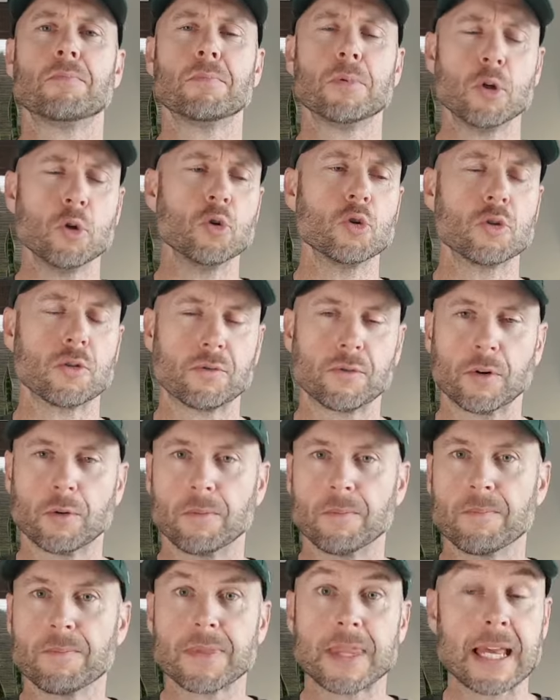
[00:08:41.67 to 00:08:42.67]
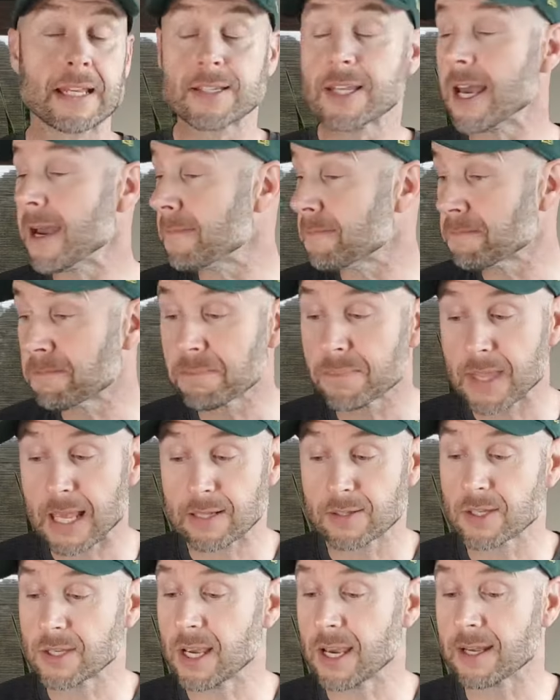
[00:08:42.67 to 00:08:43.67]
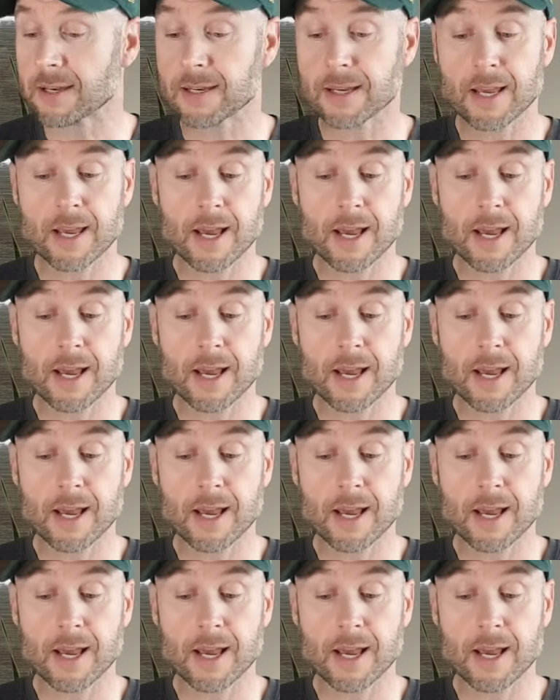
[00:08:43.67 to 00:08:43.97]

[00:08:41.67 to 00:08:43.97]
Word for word: beautiful. That's it, that's it.